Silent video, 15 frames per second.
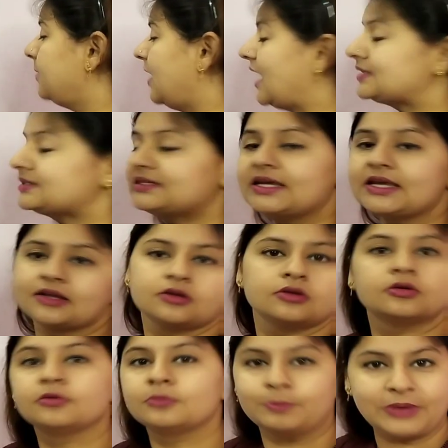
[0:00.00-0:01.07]

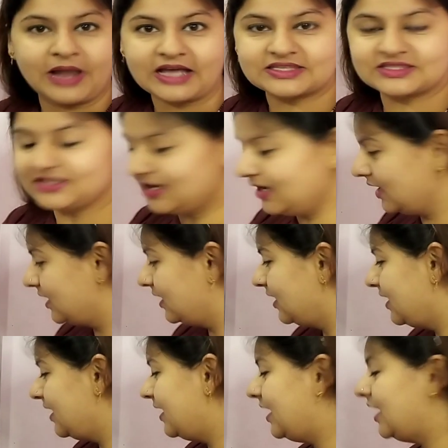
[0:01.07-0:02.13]
Plastic,
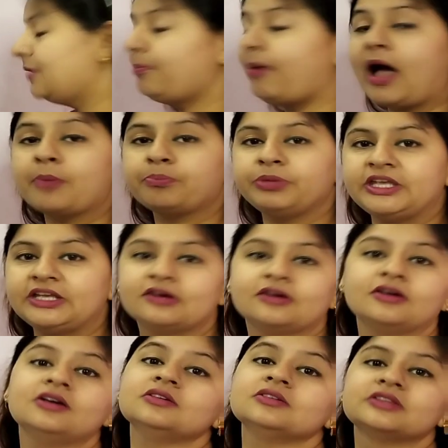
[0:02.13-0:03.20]
plastic. And
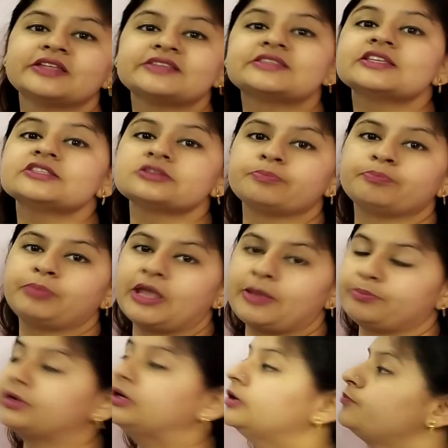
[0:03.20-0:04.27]
papier, this is
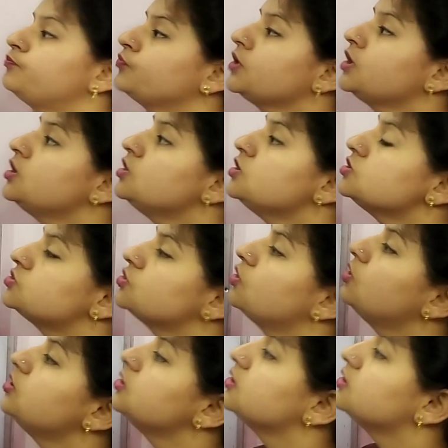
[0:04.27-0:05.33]
paper.
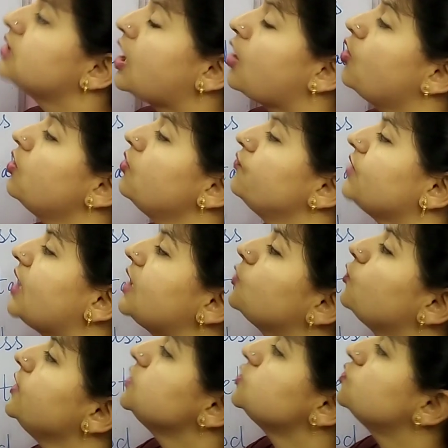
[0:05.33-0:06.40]
So now we
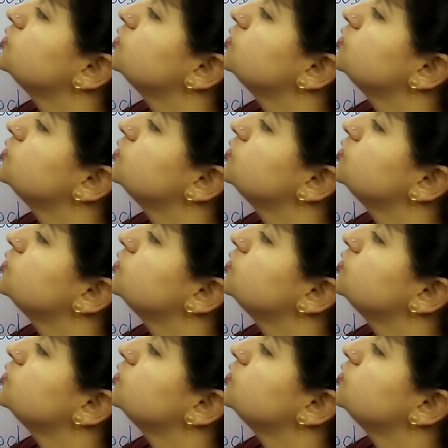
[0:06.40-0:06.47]
are going